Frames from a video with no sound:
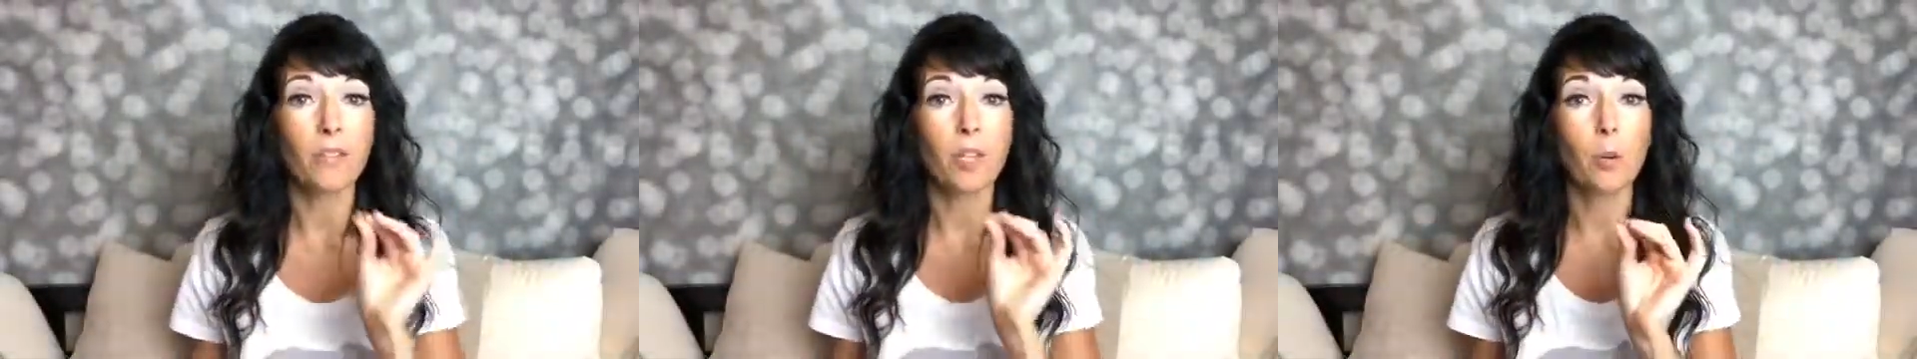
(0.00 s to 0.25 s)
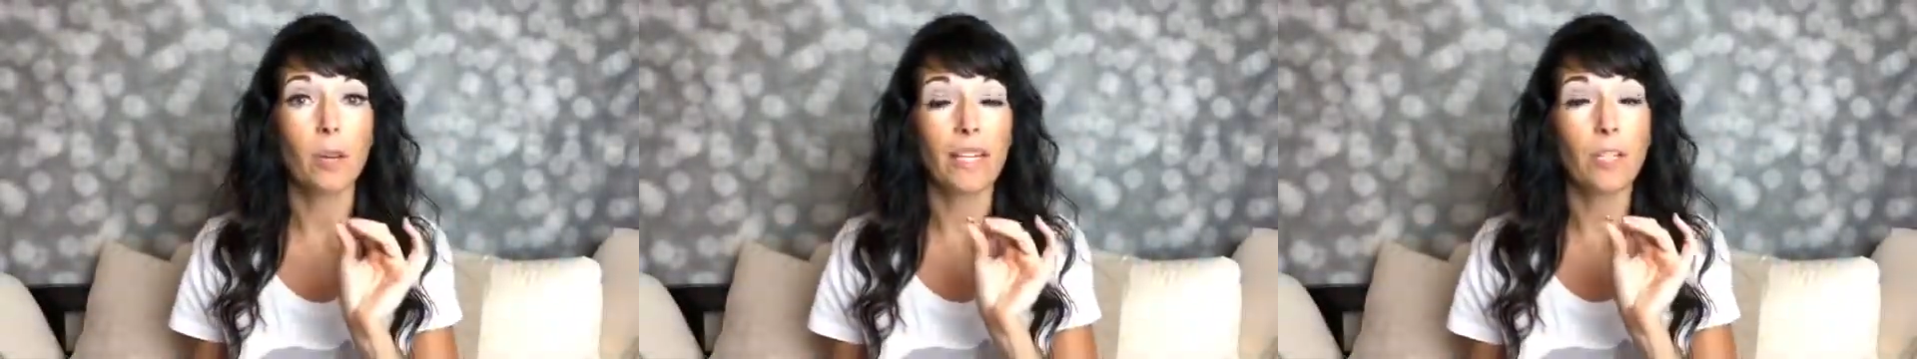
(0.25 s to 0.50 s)

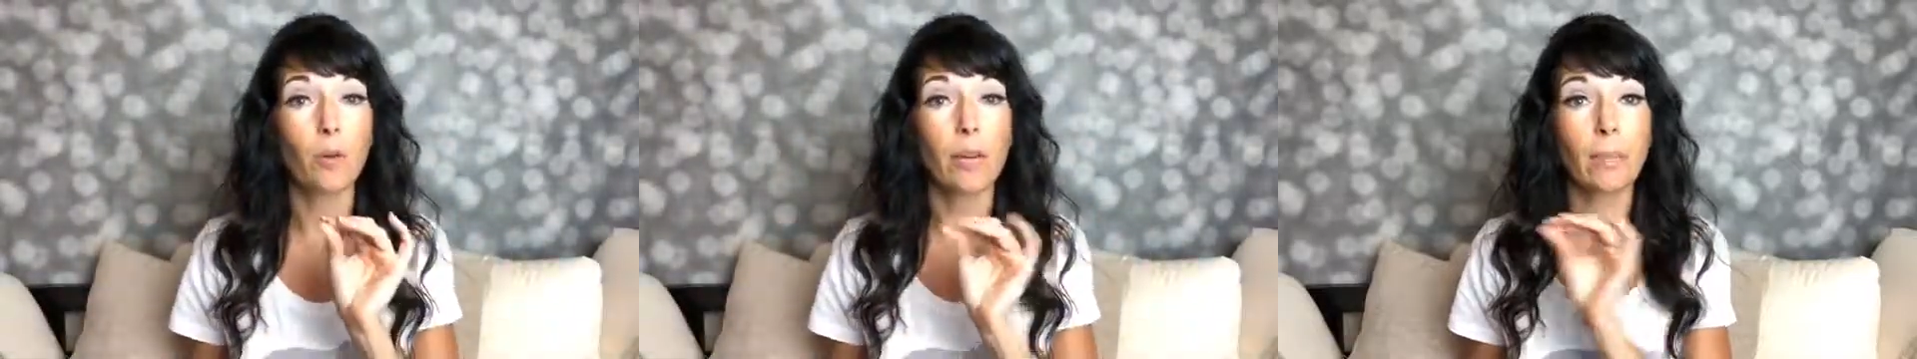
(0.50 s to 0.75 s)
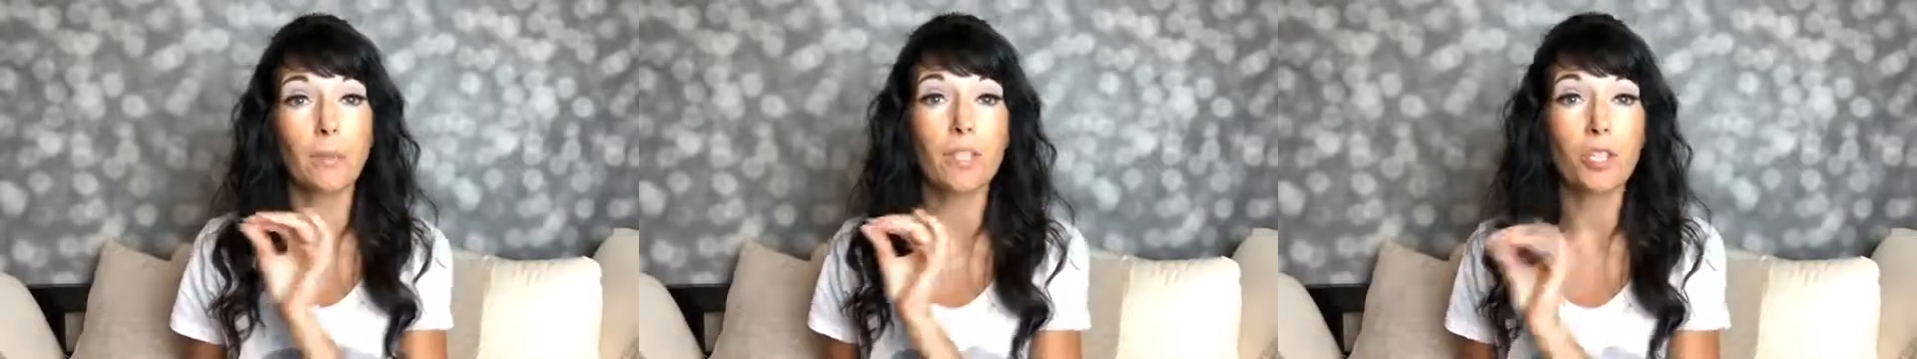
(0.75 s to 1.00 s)
So it's going
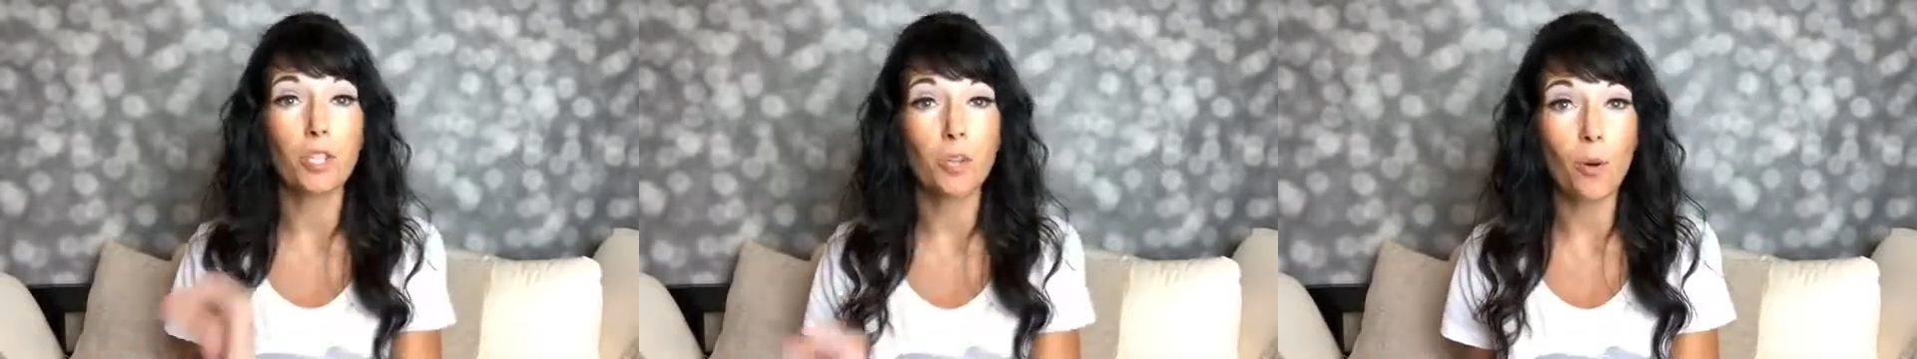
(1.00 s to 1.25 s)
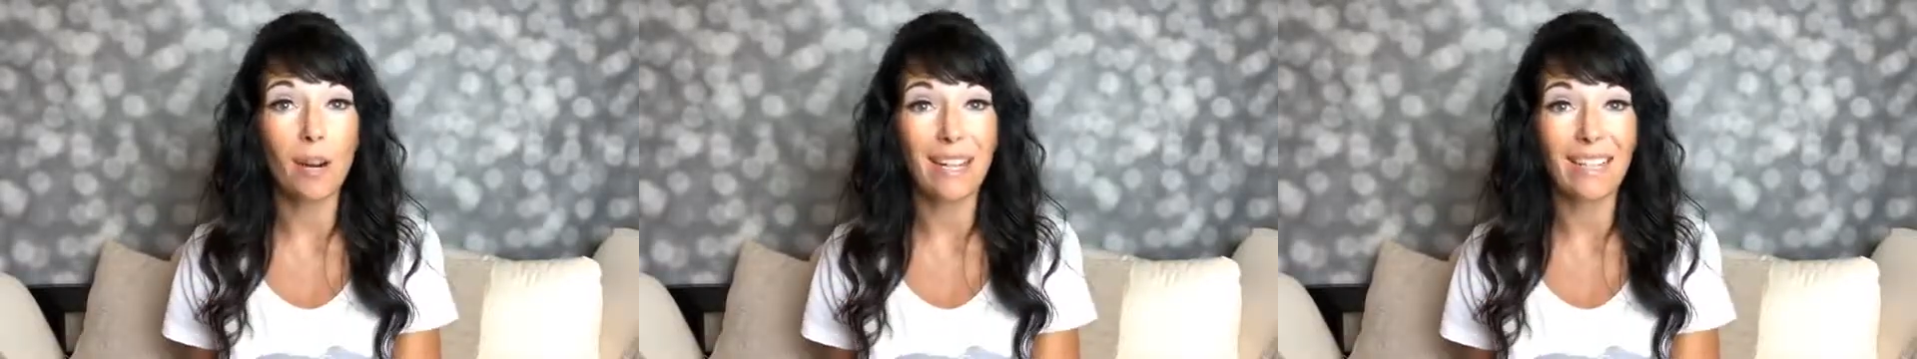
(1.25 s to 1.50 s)
to be
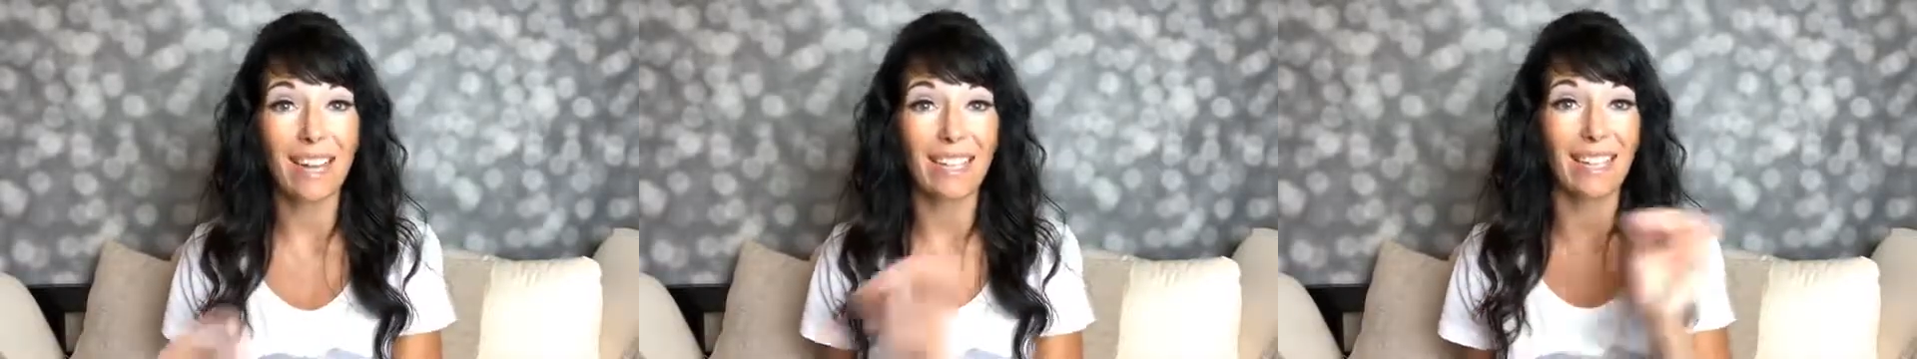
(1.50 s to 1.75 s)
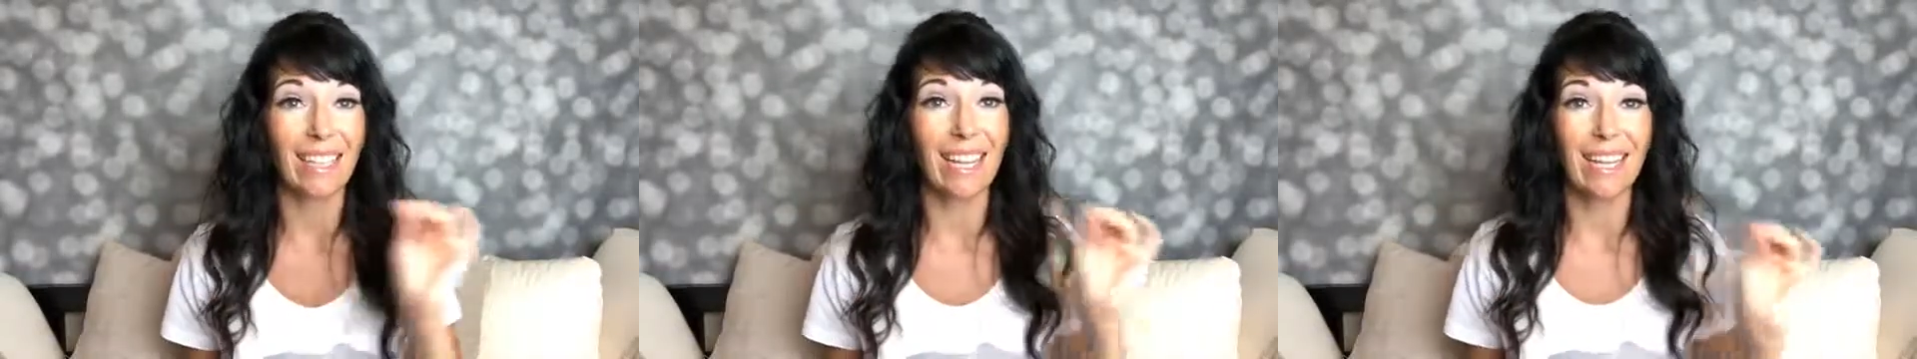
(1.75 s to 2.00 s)

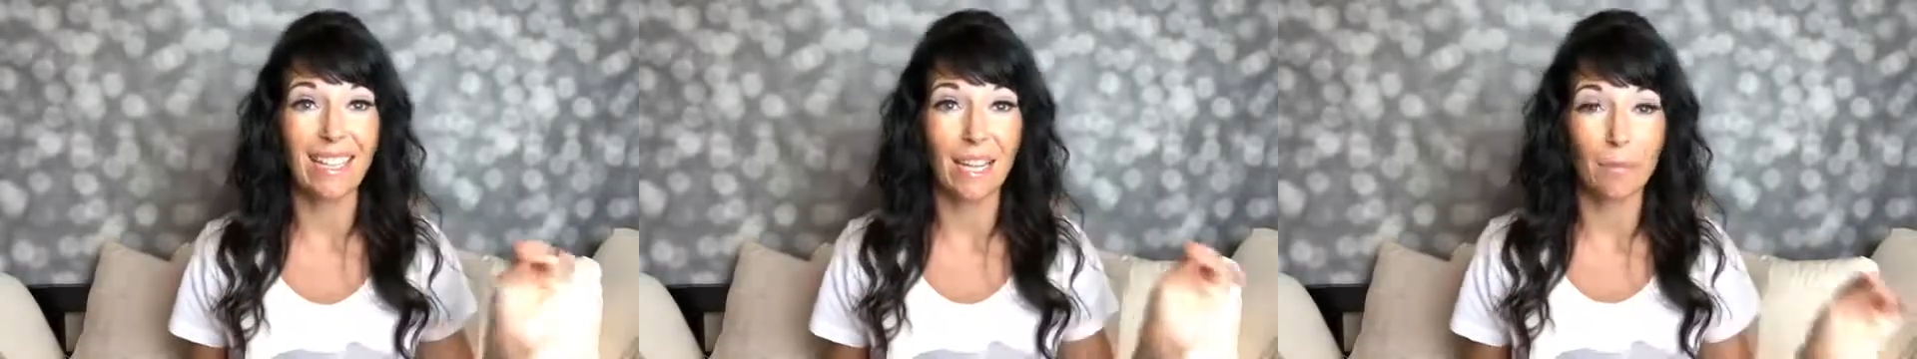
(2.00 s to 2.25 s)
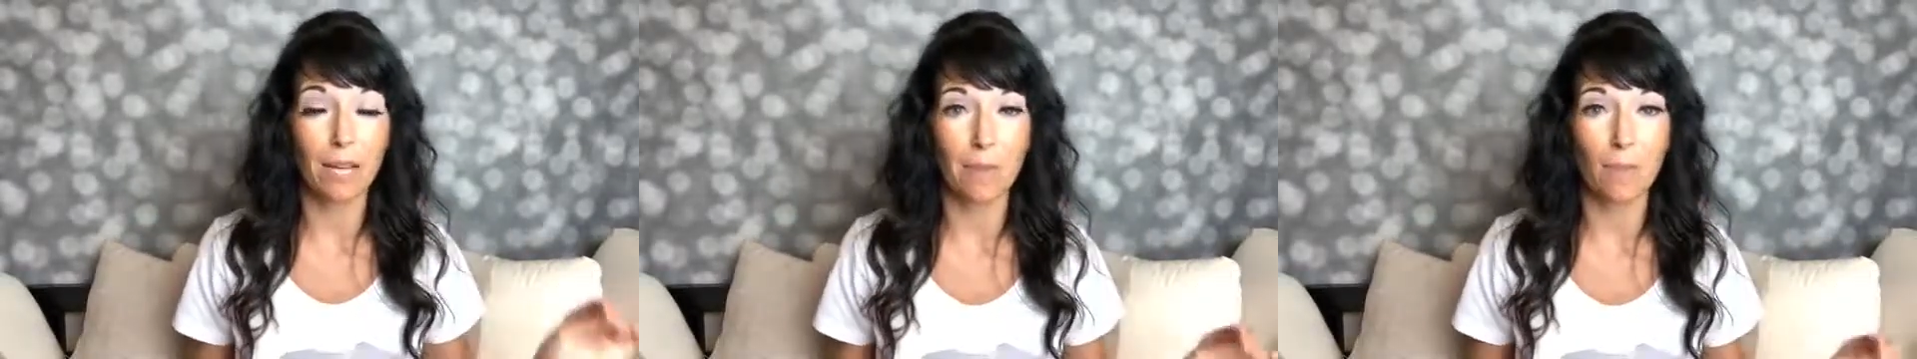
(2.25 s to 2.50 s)
storytelling in
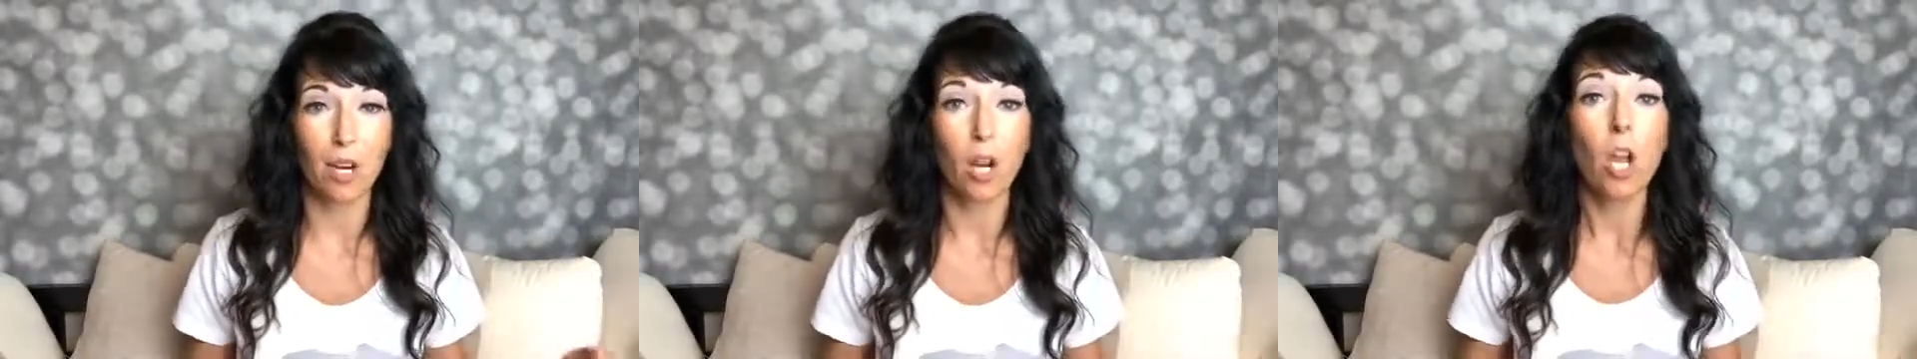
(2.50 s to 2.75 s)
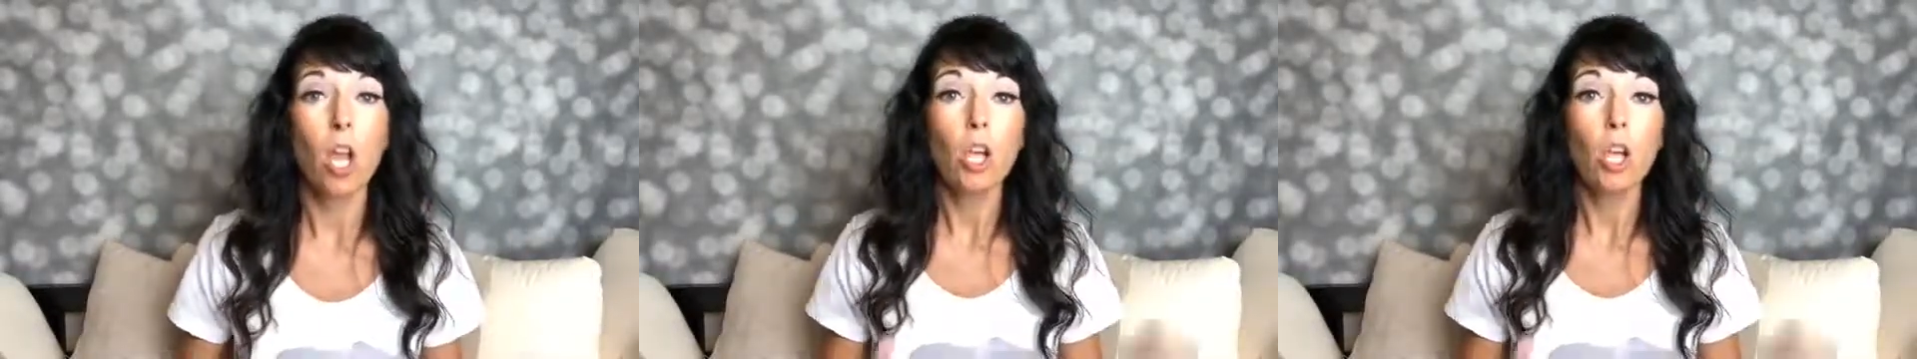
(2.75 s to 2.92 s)
September.